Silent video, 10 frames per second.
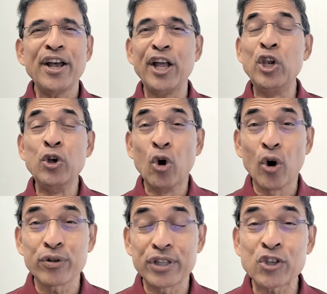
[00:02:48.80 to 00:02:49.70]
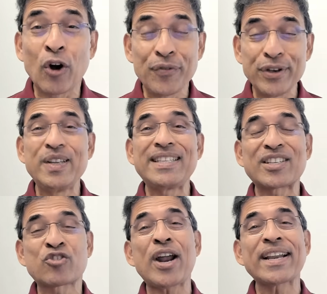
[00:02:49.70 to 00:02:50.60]
allure, this often
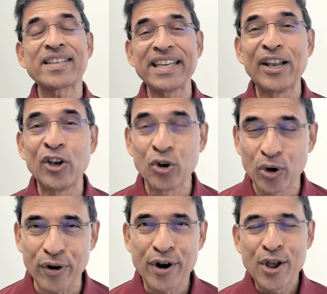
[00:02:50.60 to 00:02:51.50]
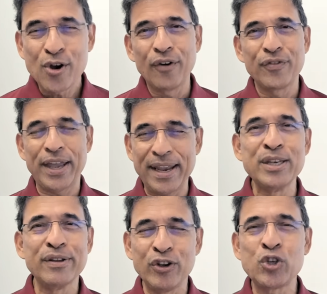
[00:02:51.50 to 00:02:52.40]
distracting allure of the
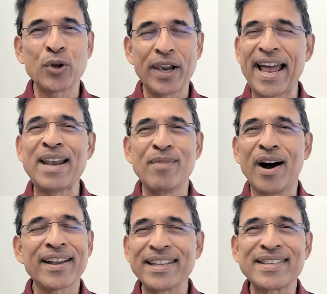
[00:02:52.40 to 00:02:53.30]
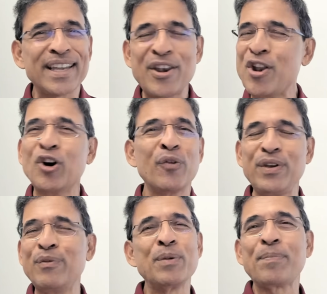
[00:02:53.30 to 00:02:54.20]
individual landmark and said, no,
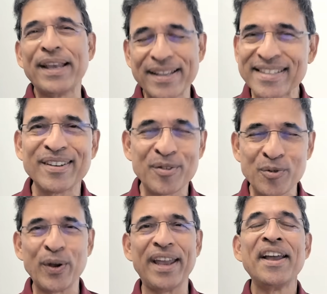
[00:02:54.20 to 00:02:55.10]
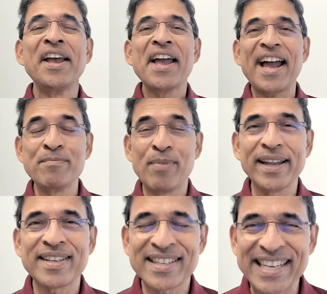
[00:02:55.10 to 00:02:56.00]
we will play a certain way. And
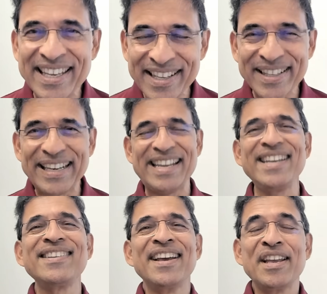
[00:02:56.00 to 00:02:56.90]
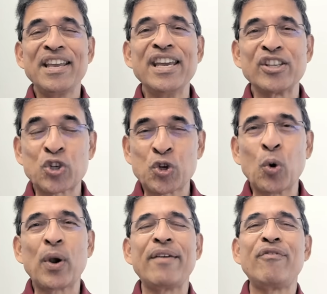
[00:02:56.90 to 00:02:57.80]
by taking the lead, he has
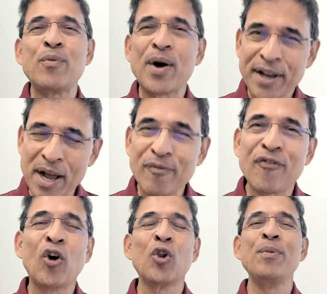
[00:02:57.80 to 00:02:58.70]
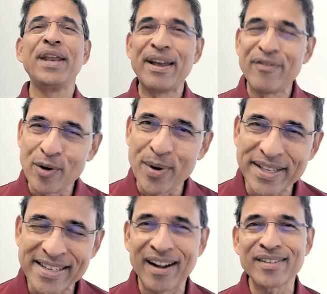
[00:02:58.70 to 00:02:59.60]
told everyone, come follow me, and
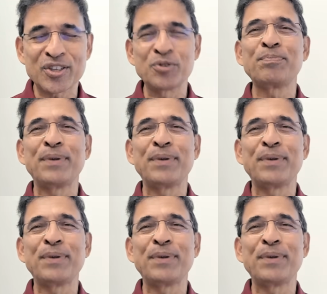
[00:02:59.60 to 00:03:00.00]
everyone starts to